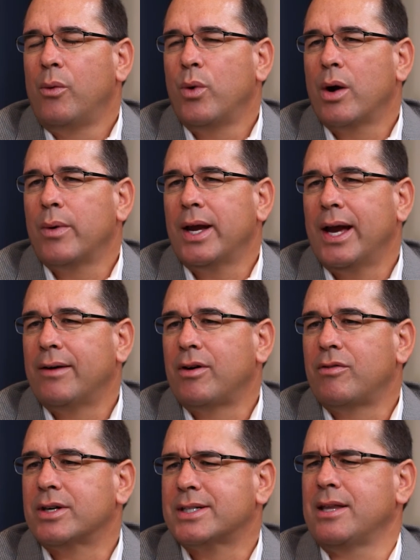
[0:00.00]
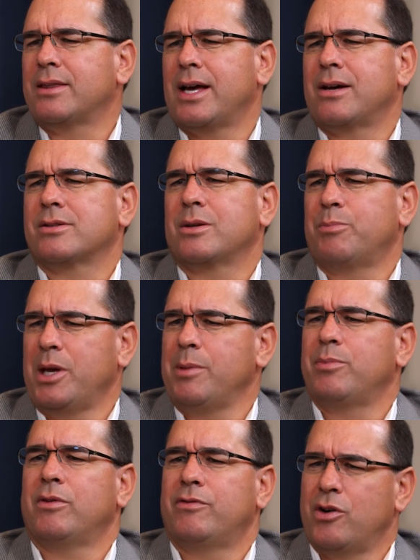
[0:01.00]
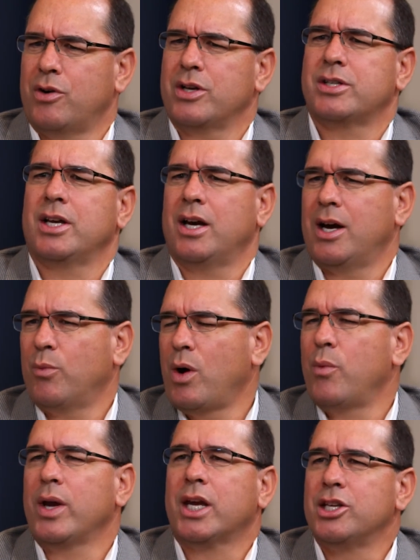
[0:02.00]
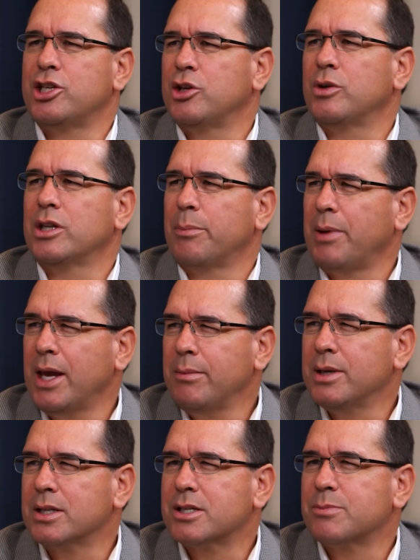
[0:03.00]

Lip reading: where we have over 10,000 people focusing on what we can do in the payment